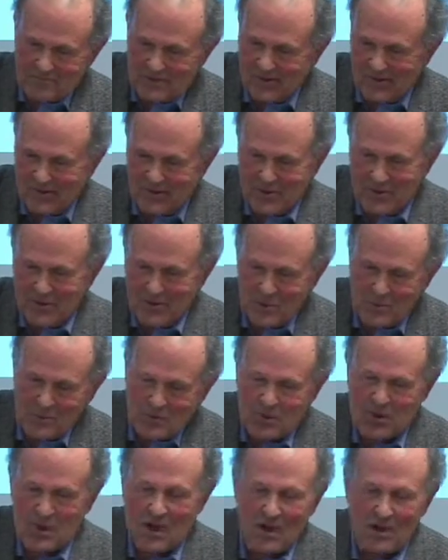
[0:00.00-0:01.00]

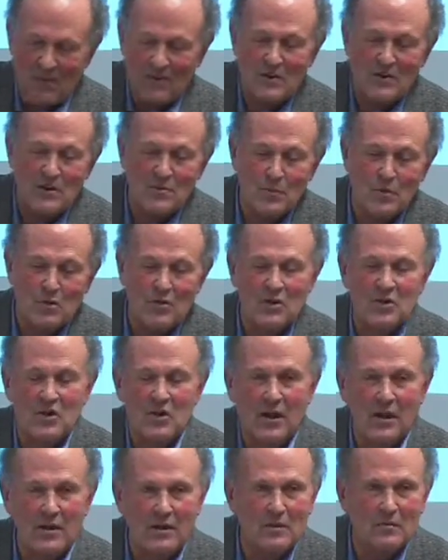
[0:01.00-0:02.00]
loops, and the smaller
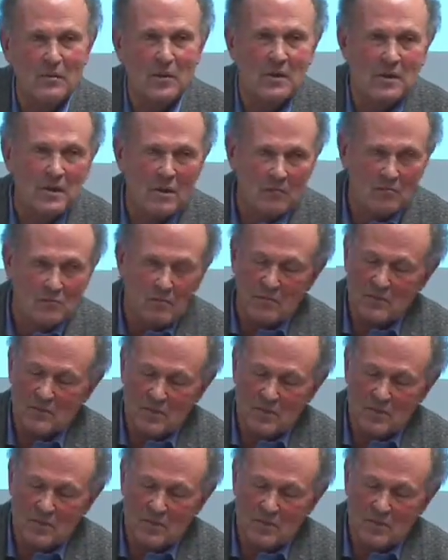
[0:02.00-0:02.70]
scale being